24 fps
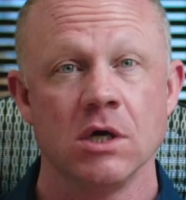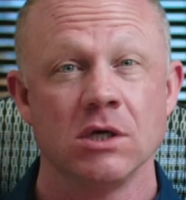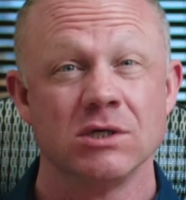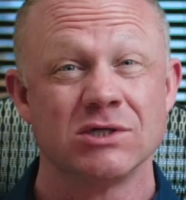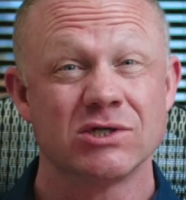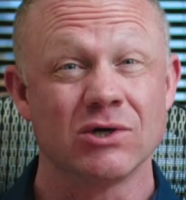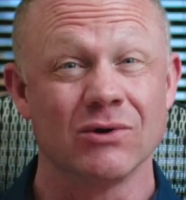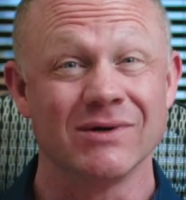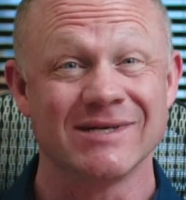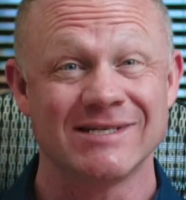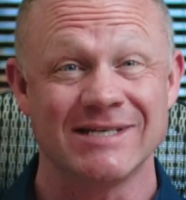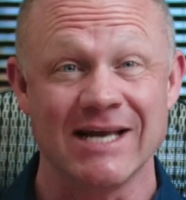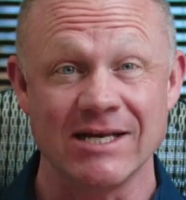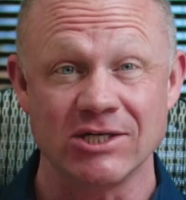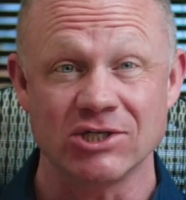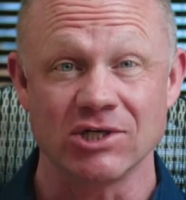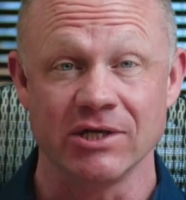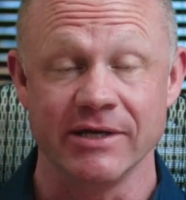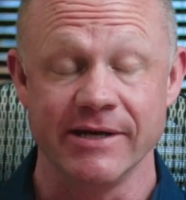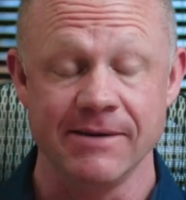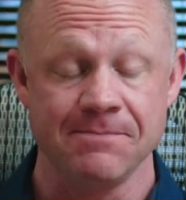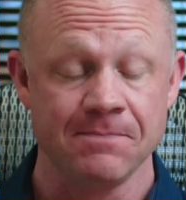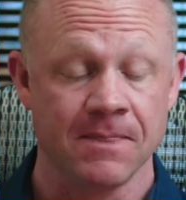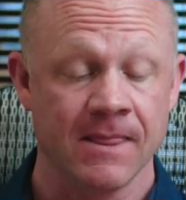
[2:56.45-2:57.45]
So
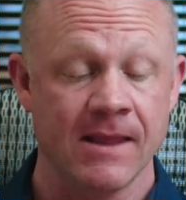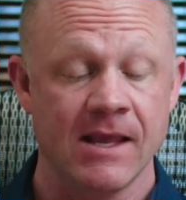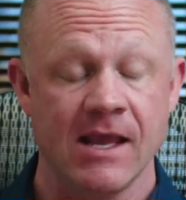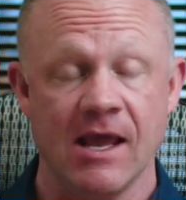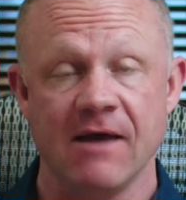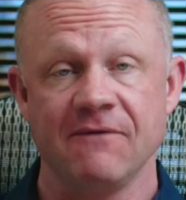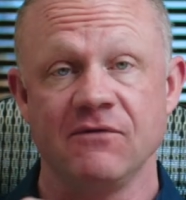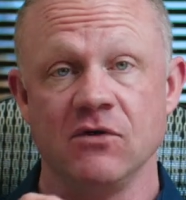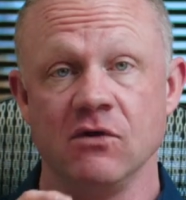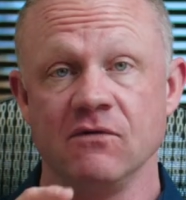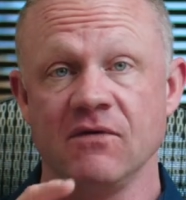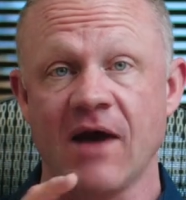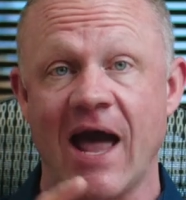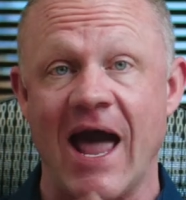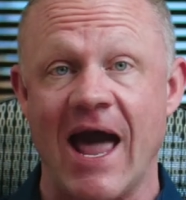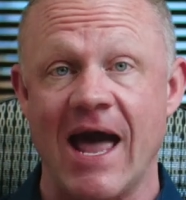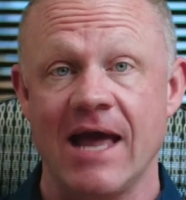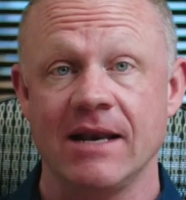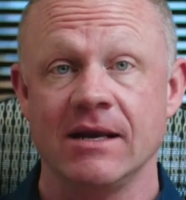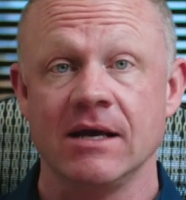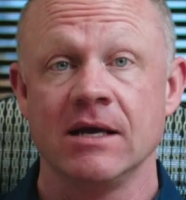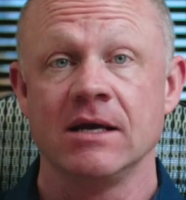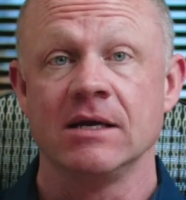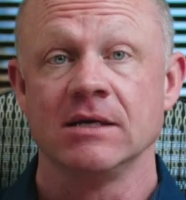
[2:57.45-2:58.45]
essentially, if you've
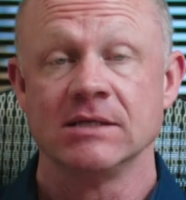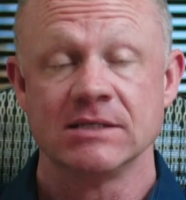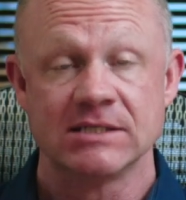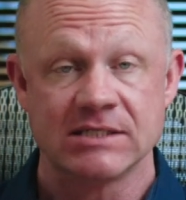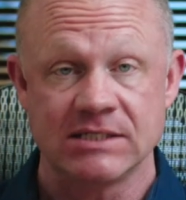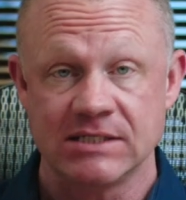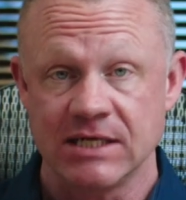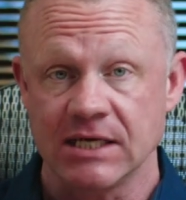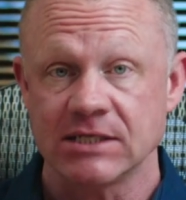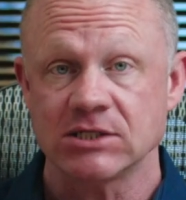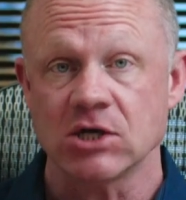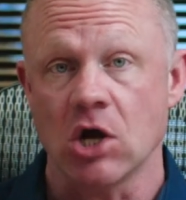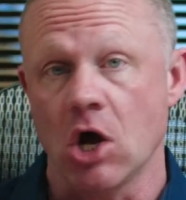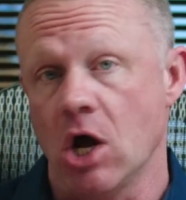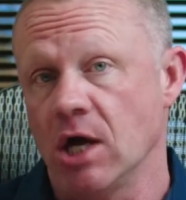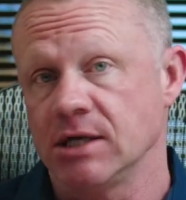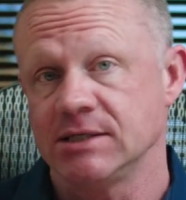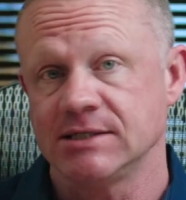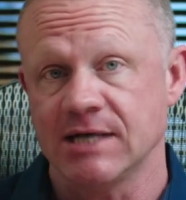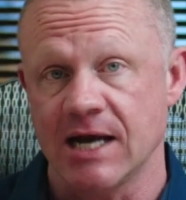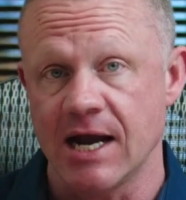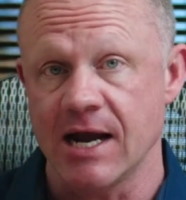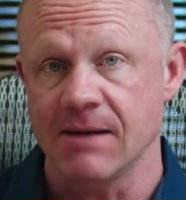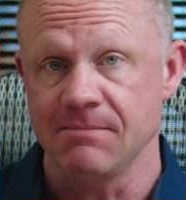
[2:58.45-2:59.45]
had 6
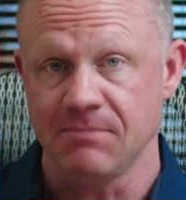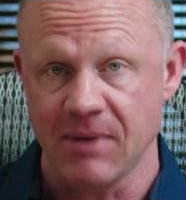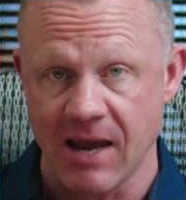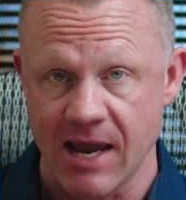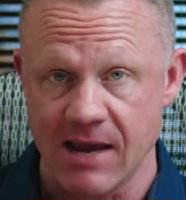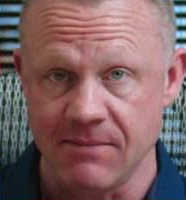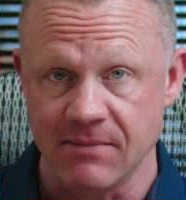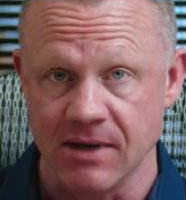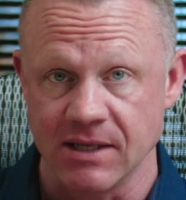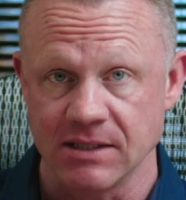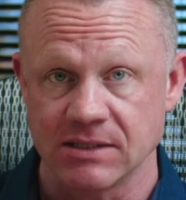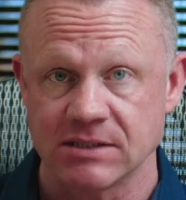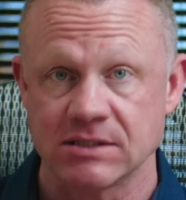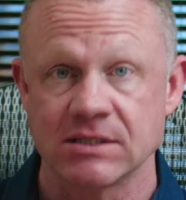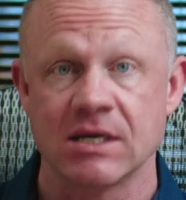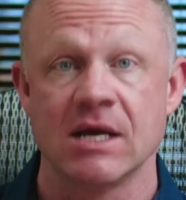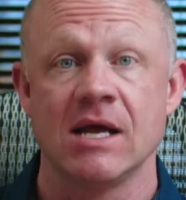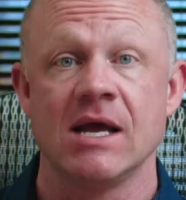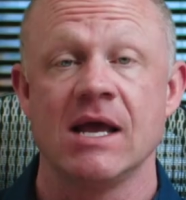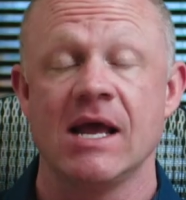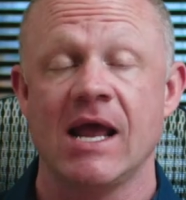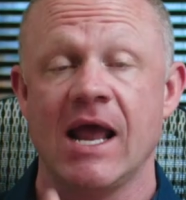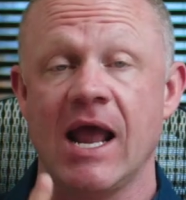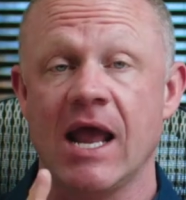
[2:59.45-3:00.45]
on-time payments
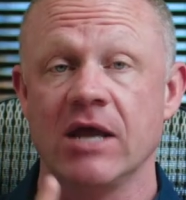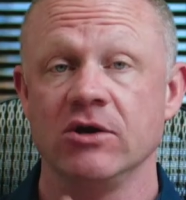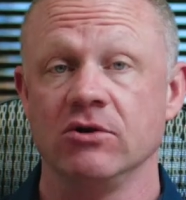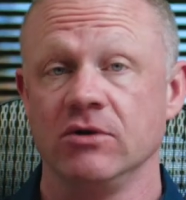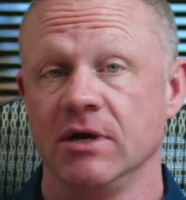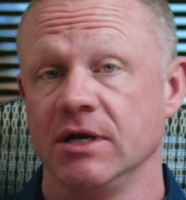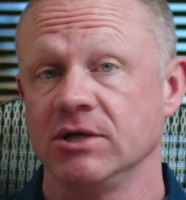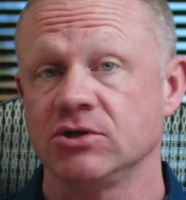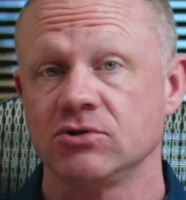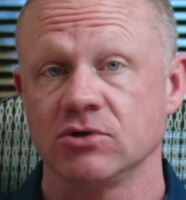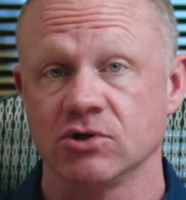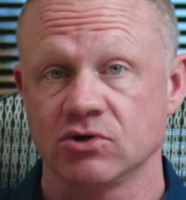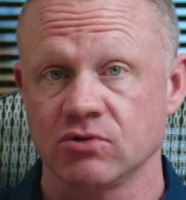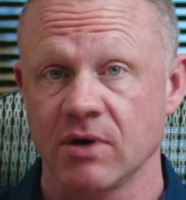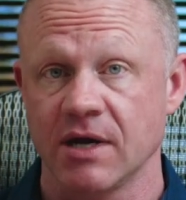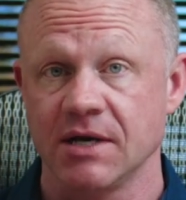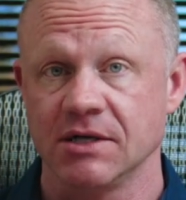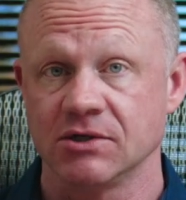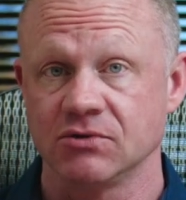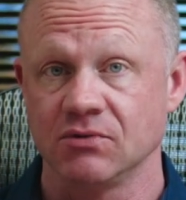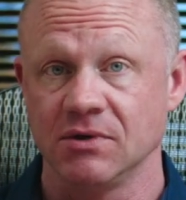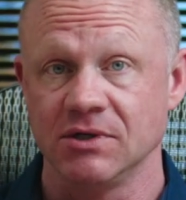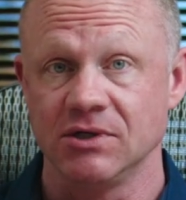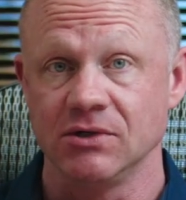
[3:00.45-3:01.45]
and your interest rate
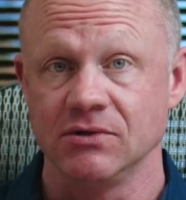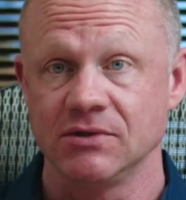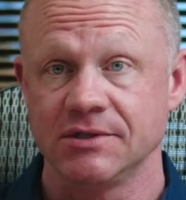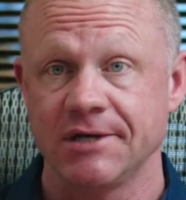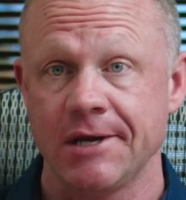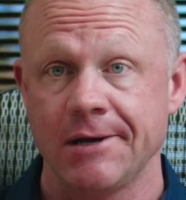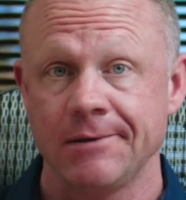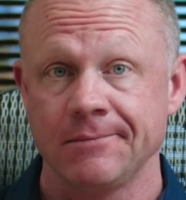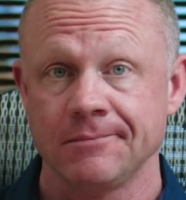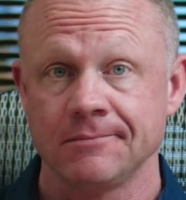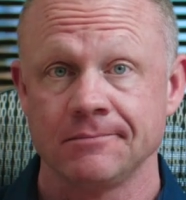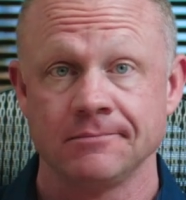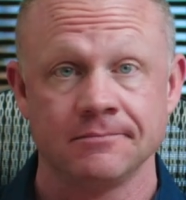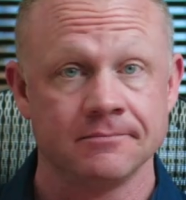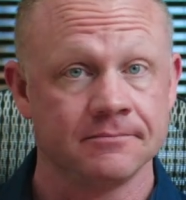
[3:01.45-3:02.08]
is reducing,